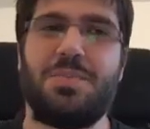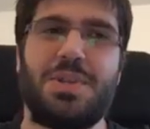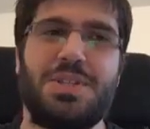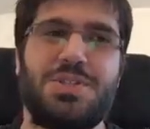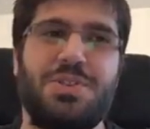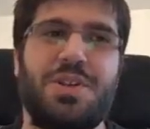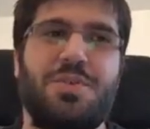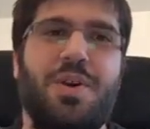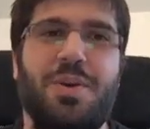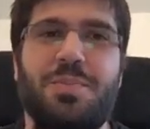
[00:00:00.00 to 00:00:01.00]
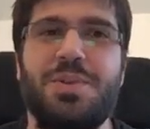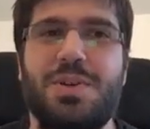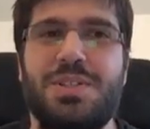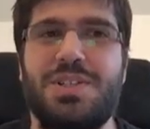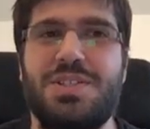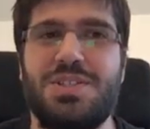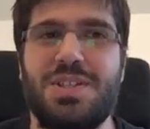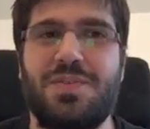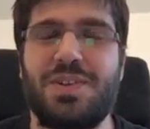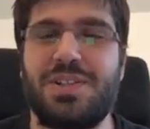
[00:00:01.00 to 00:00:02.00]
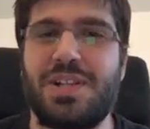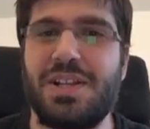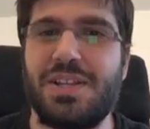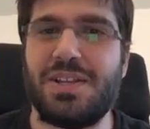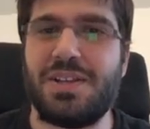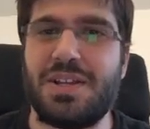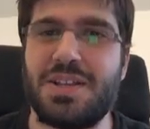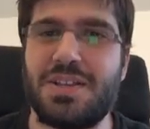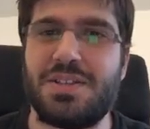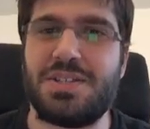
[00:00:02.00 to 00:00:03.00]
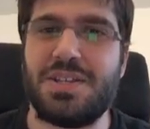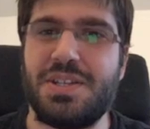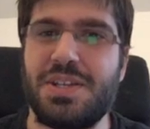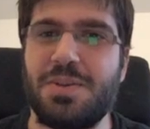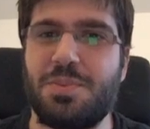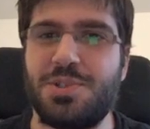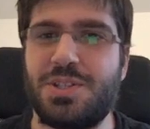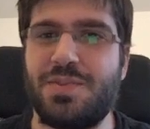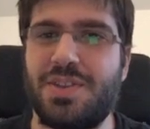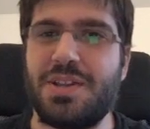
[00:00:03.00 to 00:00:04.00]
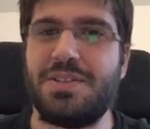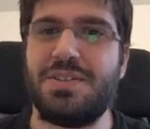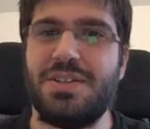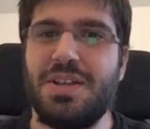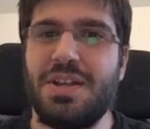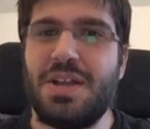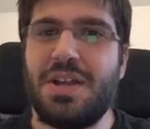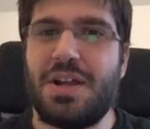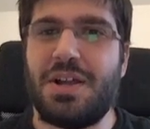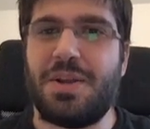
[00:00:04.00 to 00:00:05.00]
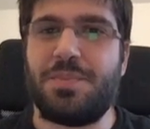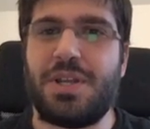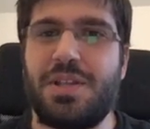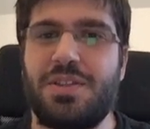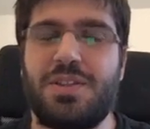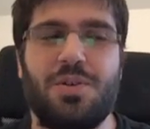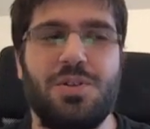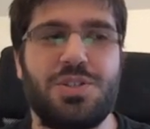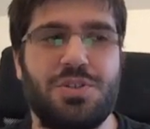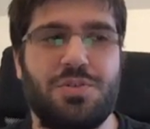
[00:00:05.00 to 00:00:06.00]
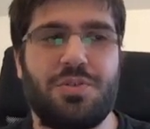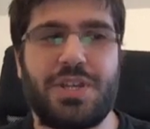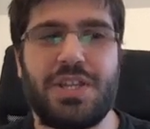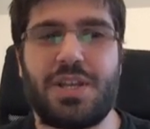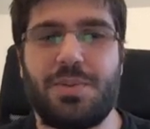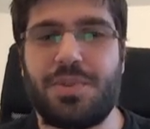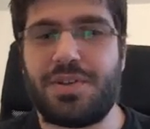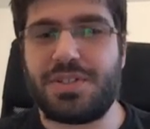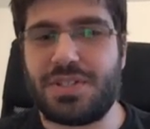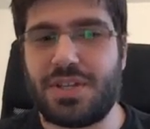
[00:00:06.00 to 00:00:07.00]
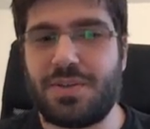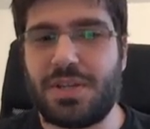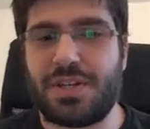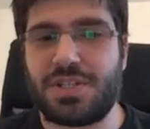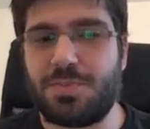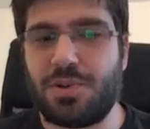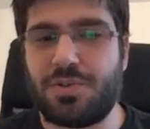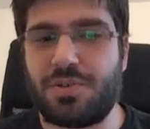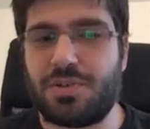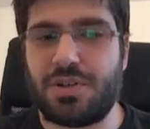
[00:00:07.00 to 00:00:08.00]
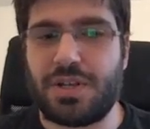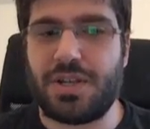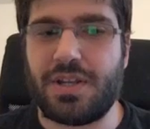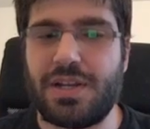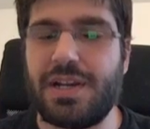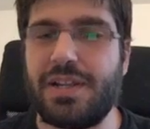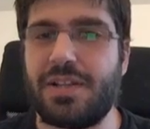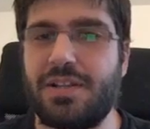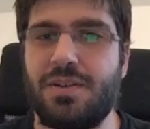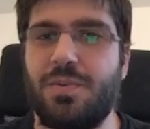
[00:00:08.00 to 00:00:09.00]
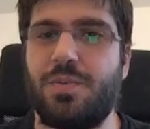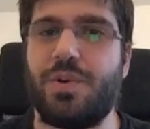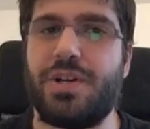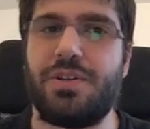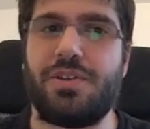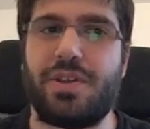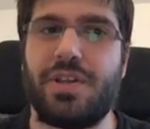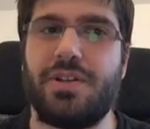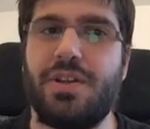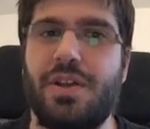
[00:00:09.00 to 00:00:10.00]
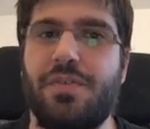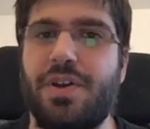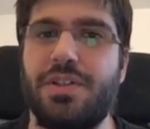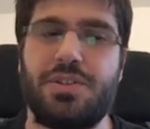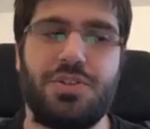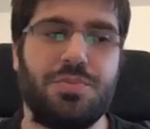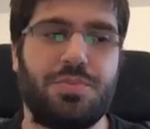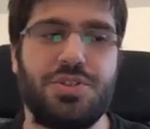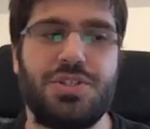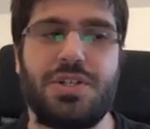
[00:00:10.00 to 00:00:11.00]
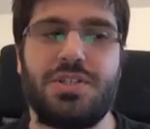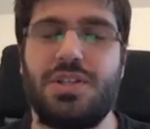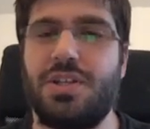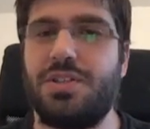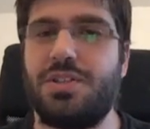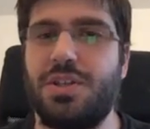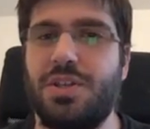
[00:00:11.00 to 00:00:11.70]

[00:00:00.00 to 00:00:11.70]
It's not a requirement, but it's definitely seen in a positive light. And also on GitHub, there is an Explorer link where you can find new projects and